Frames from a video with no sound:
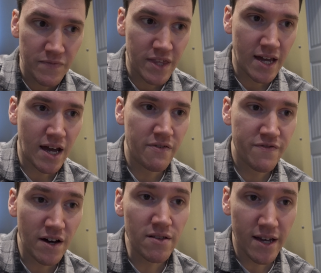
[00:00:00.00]
Like I
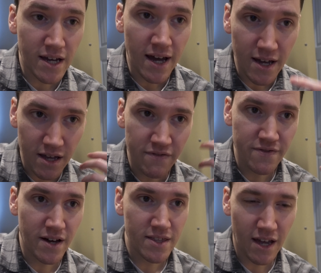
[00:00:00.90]
felt like I
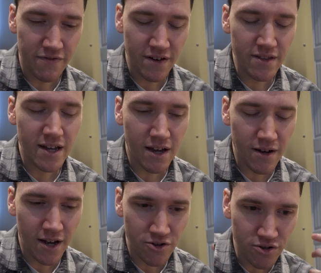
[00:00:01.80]
if I felt like
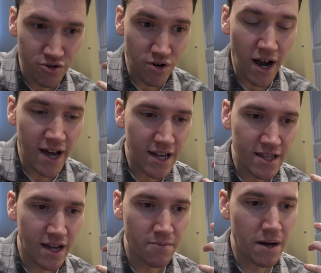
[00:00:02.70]
I, I could cry,
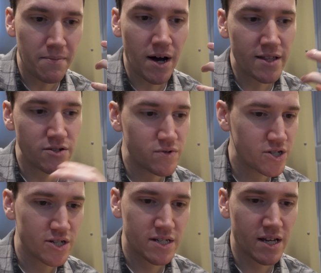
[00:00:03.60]
and like my body
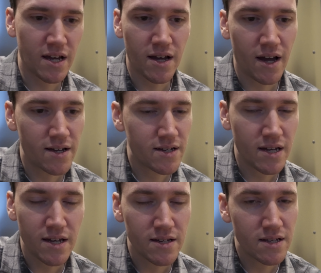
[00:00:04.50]
was just like I
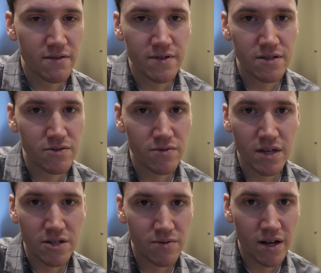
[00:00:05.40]
can't even do
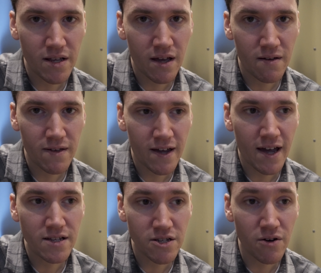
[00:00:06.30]
this right now. Like
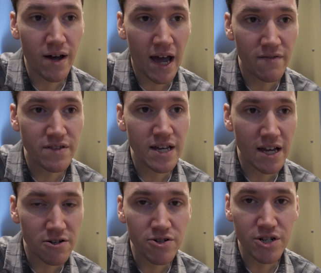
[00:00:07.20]
I don't have the
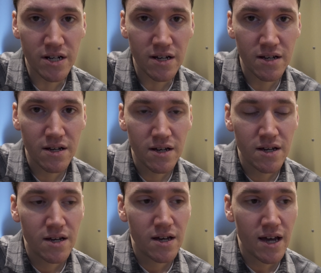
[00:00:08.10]
energy,
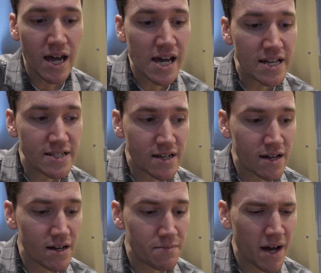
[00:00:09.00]
and
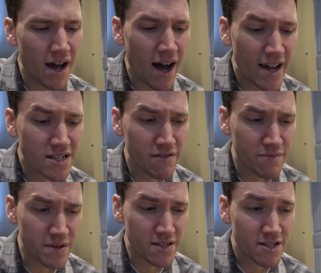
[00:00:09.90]
uh, my eyes
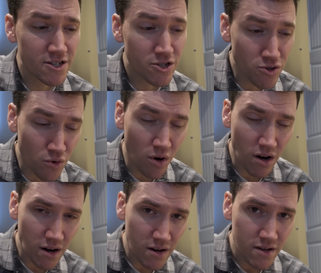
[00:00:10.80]
have been
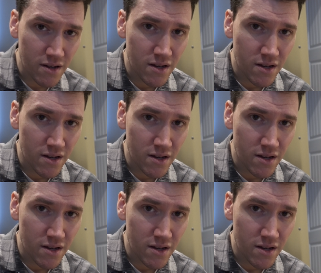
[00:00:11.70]
sore.